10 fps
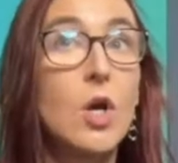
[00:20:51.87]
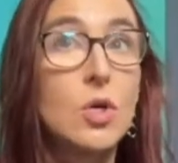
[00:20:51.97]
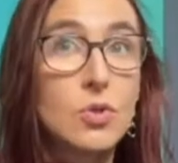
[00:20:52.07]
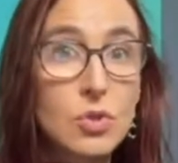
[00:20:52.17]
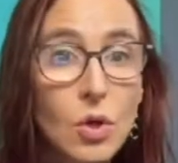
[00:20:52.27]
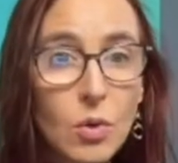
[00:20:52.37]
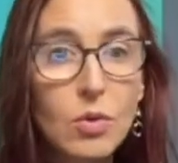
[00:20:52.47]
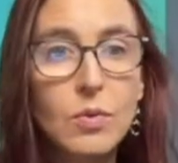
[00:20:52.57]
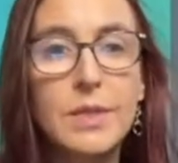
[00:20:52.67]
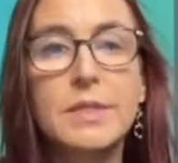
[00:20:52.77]

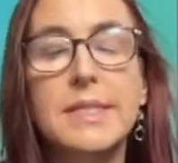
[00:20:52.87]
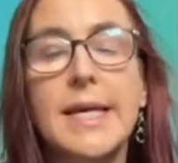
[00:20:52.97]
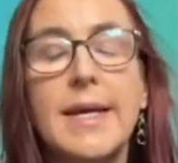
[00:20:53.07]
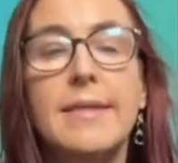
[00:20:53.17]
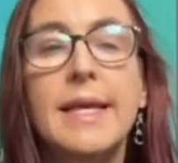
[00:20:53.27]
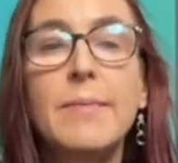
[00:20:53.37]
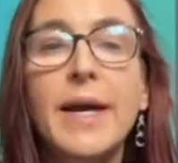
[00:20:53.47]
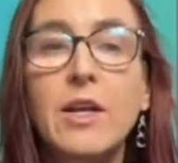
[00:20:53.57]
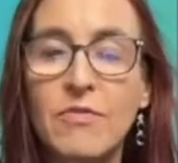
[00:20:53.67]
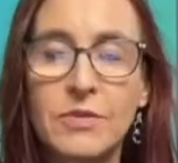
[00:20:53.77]
soloists, they
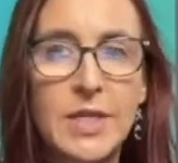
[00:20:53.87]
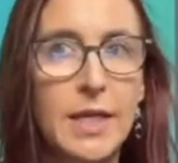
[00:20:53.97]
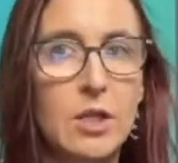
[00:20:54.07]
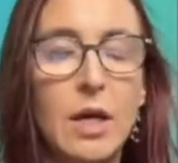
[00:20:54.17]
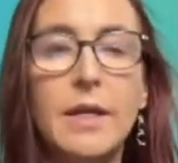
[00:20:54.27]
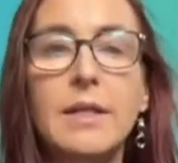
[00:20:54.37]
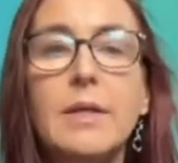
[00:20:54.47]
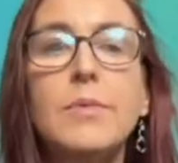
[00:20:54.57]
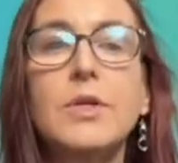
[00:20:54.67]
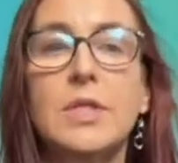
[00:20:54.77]
might often take a lot of
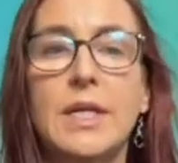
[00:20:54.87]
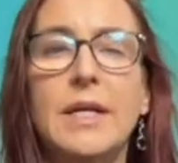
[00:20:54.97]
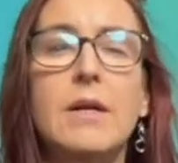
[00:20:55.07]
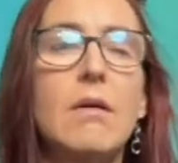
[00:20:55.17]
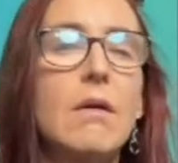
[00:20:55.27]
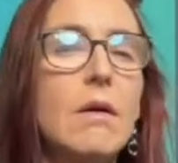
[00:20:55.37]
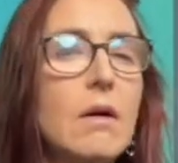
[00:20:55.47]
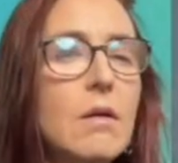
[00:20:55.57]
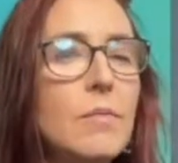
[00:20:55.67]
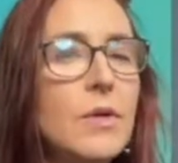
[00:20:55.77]
liberty and
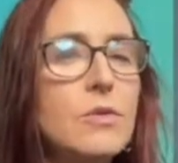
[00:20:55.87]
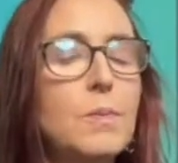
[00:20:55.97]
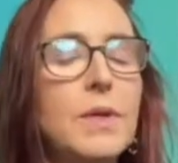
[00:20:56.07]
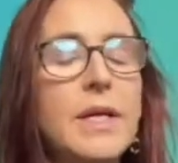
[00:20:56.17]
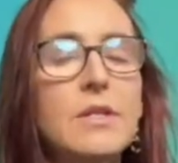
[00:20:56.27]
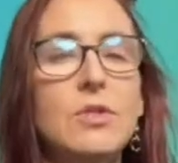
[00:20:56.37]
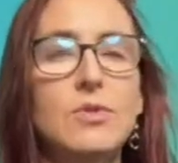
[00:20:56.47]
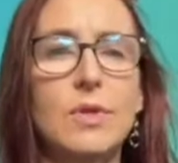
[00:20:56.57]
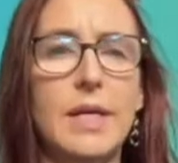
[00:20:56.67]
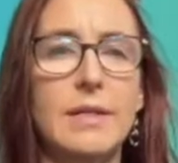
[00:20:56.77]
almost play it
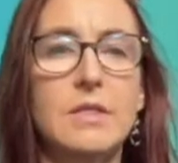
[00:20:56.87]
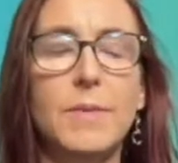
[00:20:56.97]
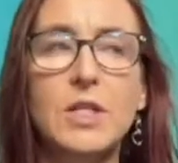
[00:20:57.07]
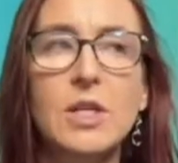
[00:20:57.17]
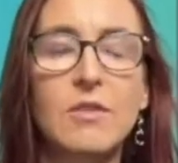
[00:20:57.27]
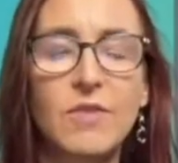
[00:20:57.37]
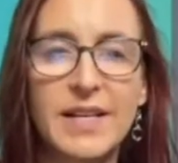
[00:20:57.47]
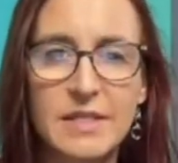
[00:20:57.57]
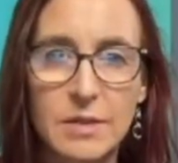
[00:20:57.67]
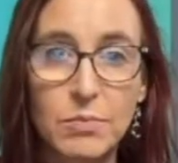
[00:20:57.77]
straight, especially at
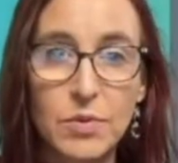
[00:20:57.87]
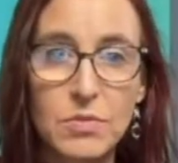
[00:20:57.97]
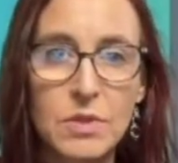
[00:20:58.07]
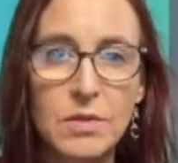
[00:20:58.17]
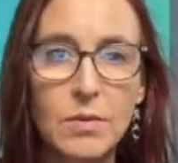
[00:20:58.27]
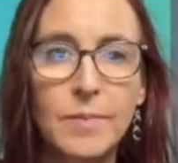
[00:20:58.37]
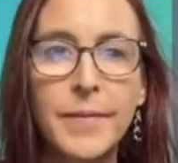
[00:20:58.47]
fast tempos, you know.